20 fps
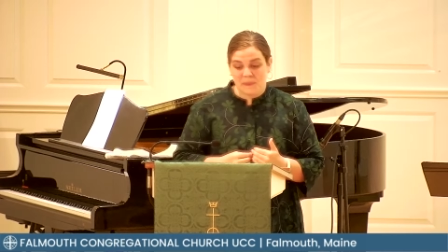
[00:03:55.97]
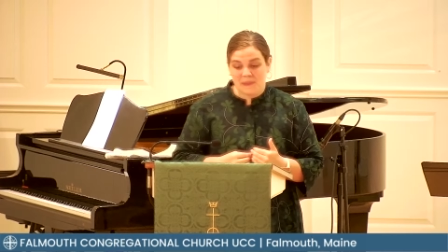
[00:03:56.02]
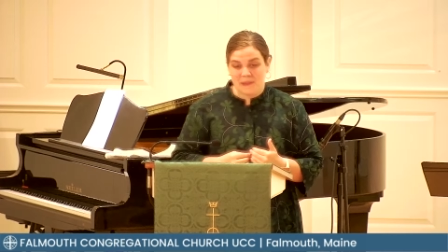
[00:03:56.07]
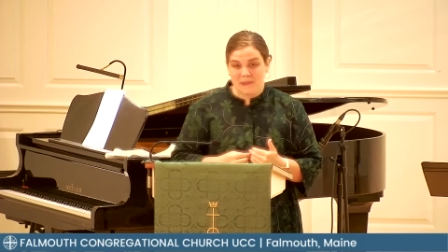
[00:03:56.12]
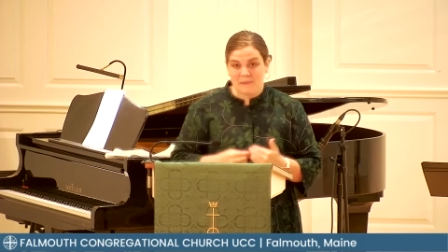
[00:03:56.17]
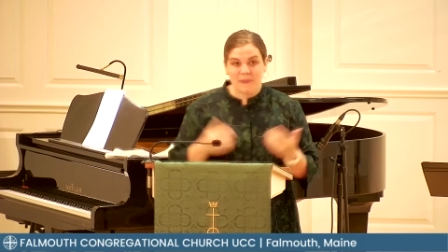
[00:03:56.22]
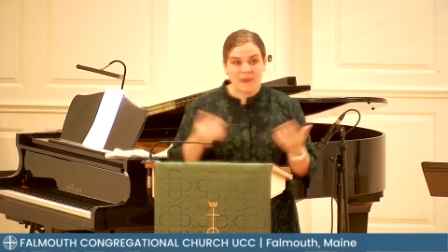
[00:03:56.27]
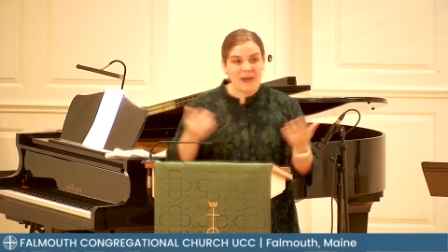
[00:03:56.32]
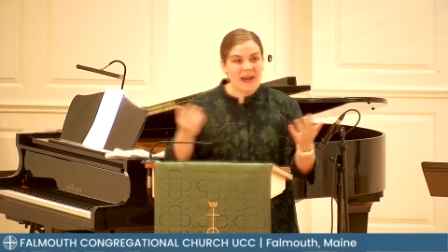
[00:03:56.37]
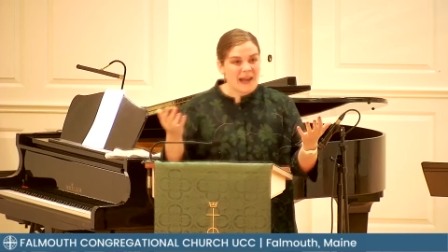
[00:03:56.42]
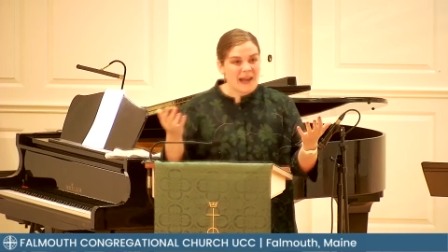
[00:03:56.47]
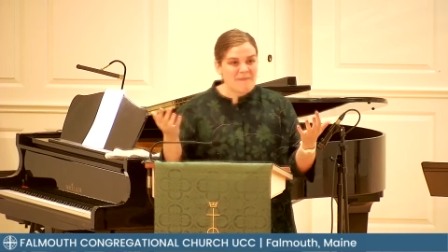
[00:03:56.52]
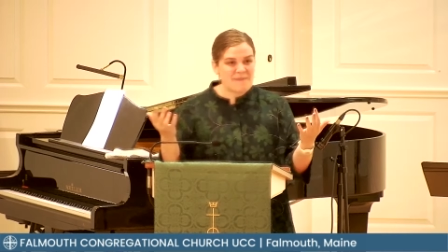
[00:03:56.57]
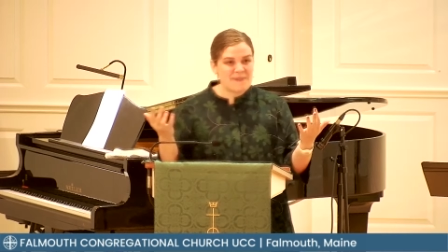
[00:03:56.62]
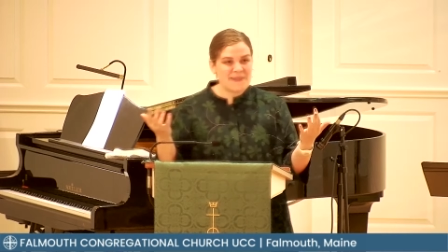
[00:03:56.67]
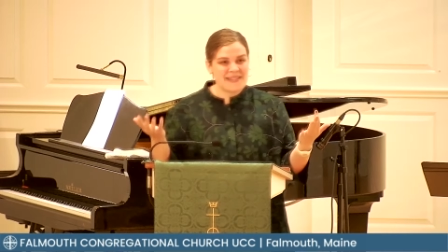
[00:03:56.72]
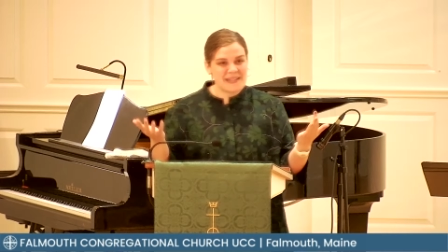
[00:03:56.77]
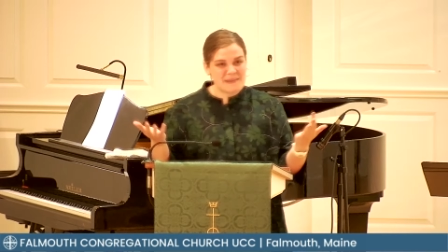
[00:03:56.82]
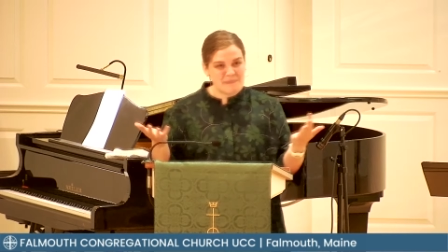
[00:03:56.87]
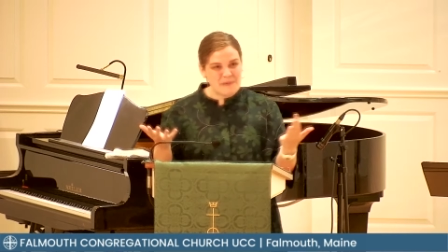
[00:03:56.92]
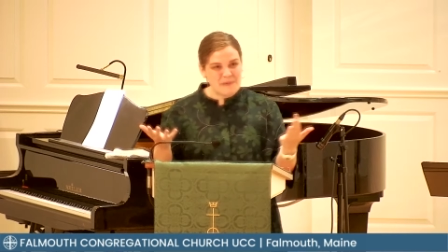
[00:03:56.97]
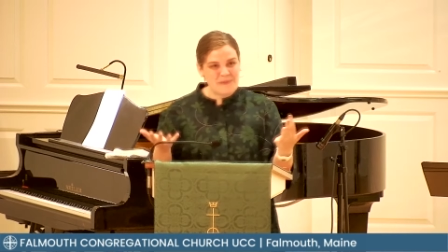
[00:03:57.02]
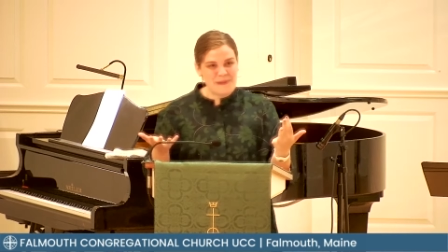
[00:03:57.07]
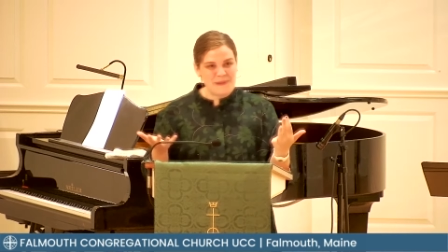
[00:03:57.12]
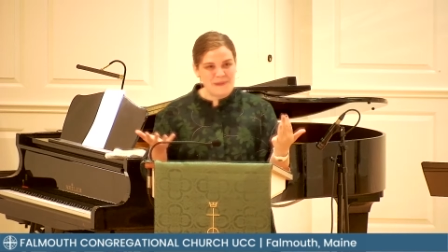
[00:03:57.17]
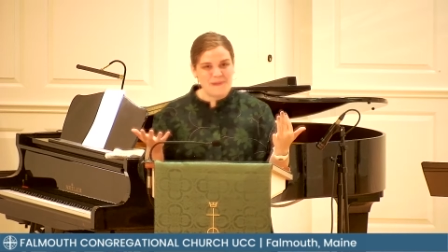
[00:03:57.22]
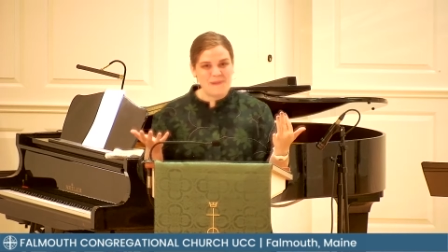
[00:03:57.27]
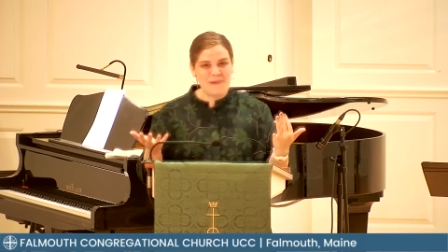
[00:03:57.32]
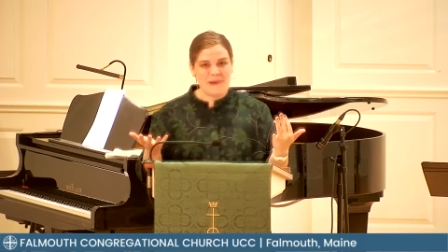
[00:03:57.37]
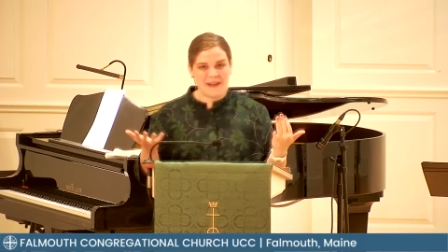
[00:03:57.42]
Perhaps some of
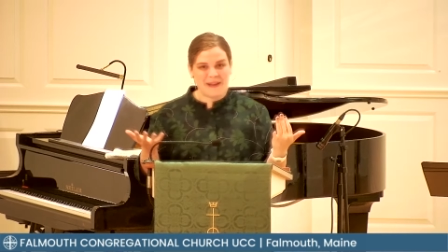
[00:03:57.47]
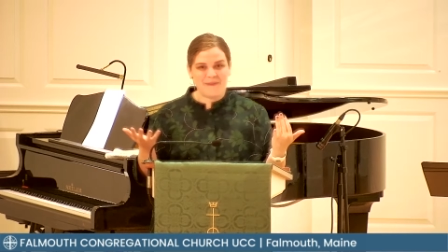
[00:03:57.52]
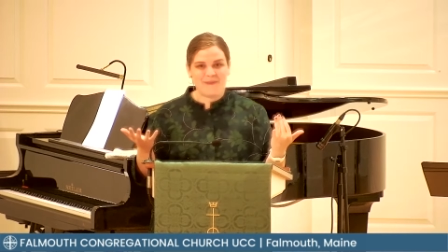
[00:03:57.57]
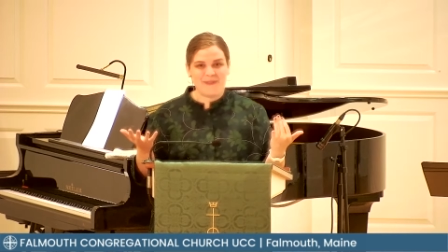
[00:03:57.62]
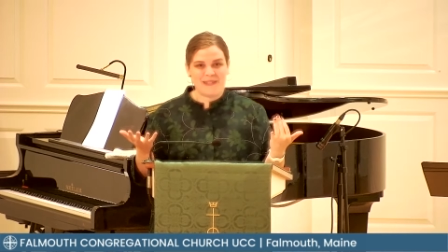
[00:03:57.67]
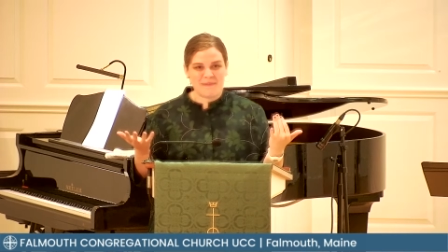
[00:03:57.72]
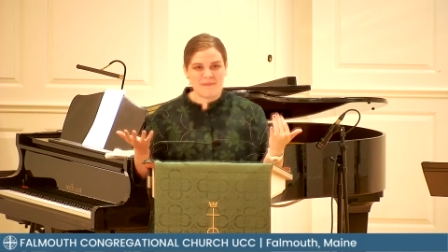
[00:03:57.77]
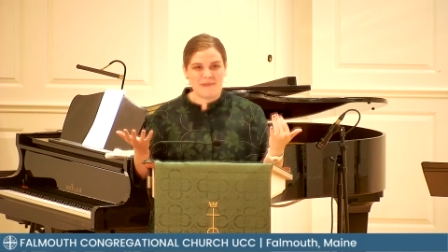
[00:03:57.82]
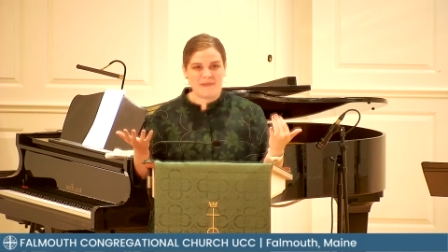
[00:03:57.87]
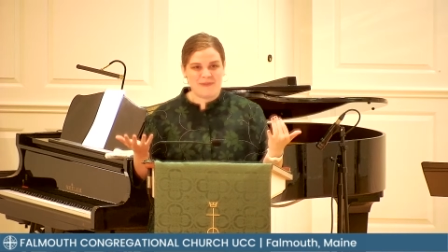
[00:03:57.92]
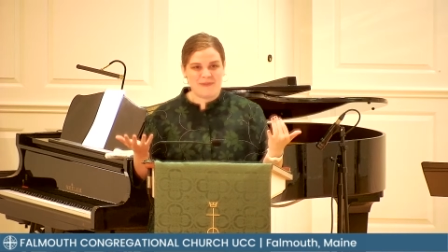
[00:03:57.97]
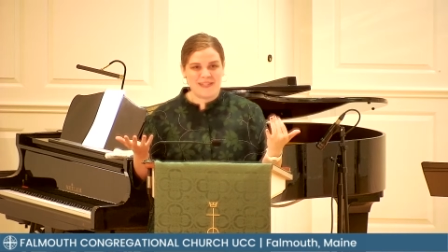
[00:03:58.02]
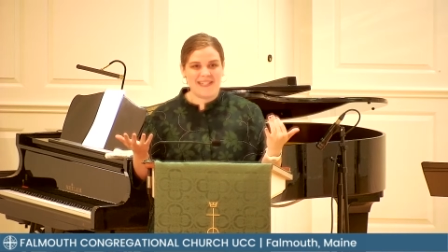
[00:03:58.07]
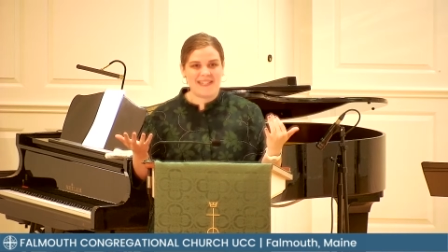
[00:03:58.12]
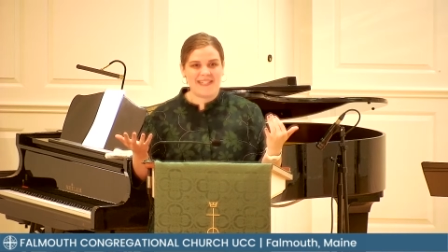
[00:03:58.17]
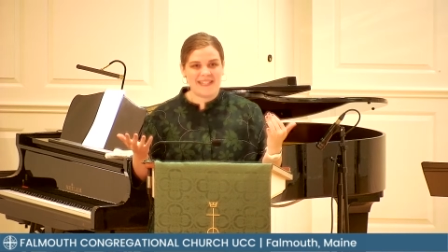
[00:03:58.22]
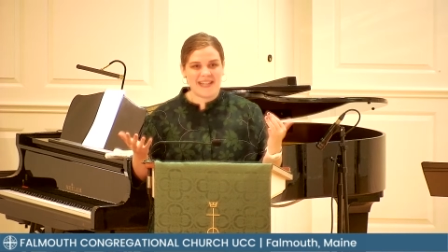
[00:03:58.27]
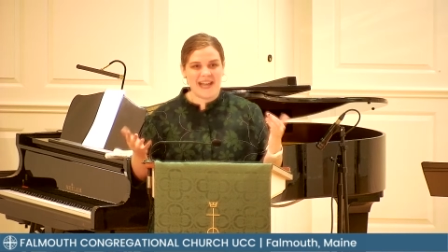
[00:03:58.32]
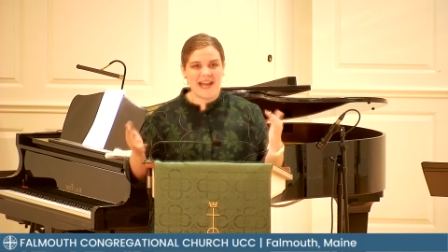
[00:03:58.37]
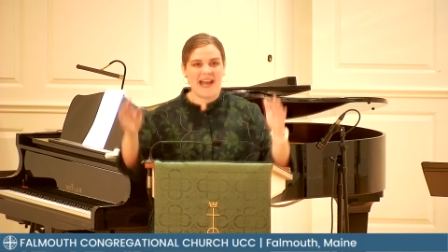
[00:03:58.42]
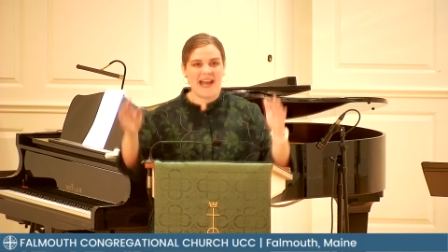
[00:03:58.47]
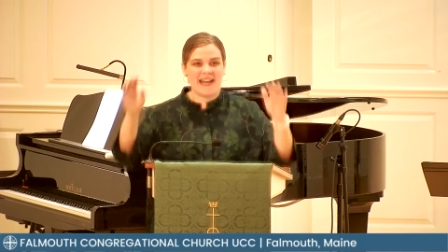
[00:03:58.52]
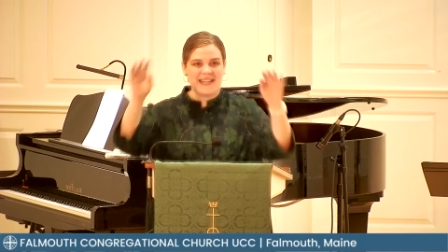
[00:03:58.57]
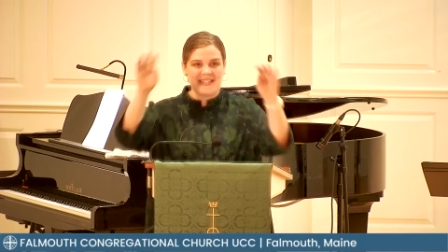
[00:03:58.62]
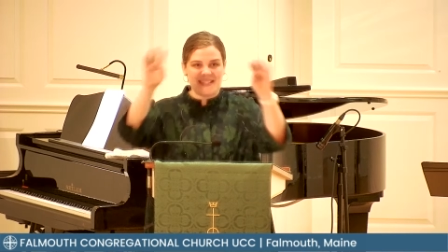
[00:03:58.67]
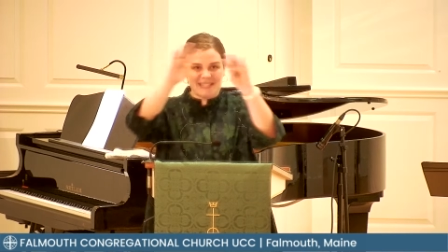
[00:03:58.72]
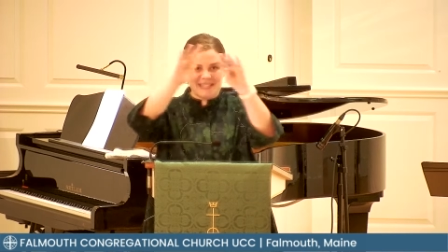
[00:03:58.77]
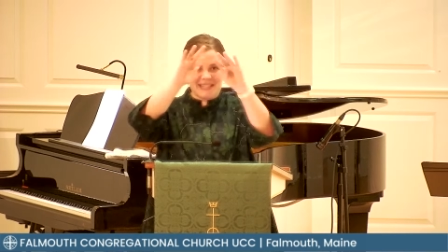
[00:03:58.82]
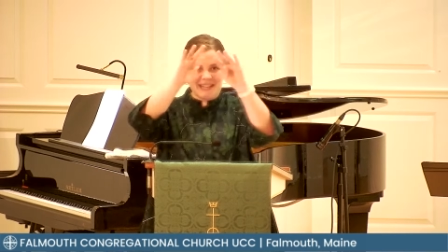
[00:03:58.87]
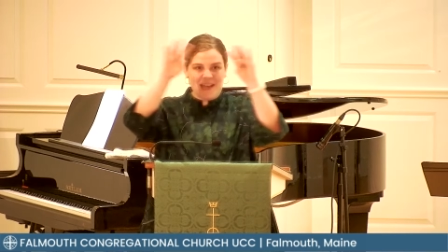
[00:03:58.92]
you have some of these
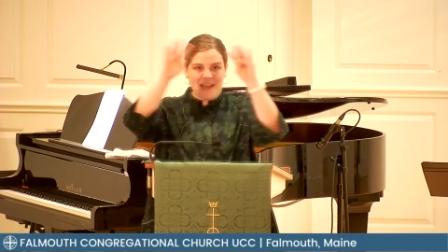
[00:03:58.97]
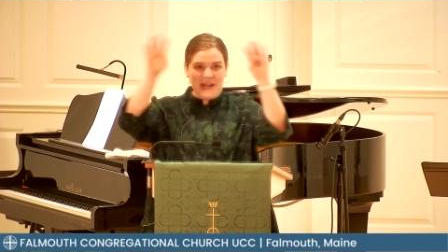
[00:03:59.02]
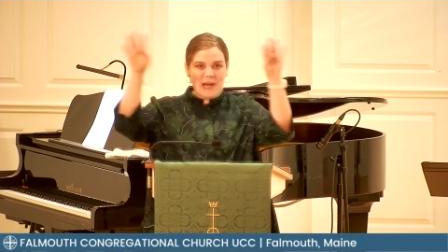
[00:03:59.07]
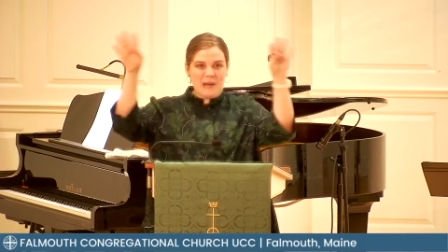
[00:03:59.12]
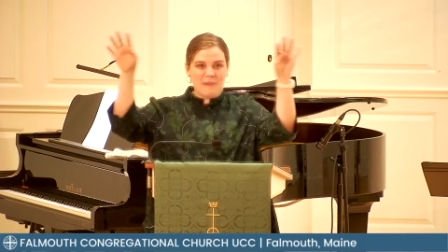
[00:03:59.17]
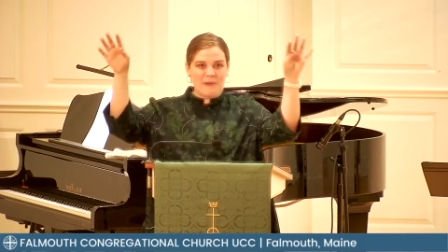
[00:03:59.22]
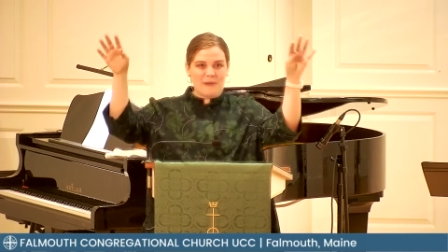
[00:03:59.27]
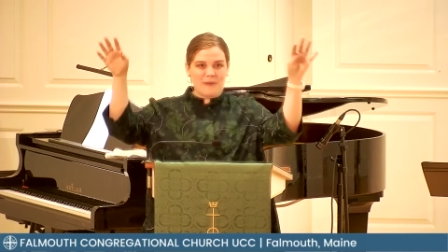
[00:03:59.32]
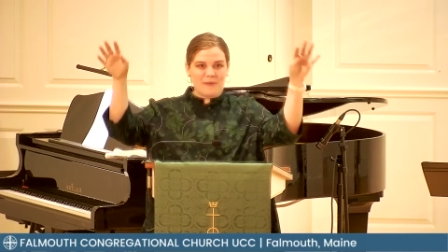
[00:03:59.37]
signs above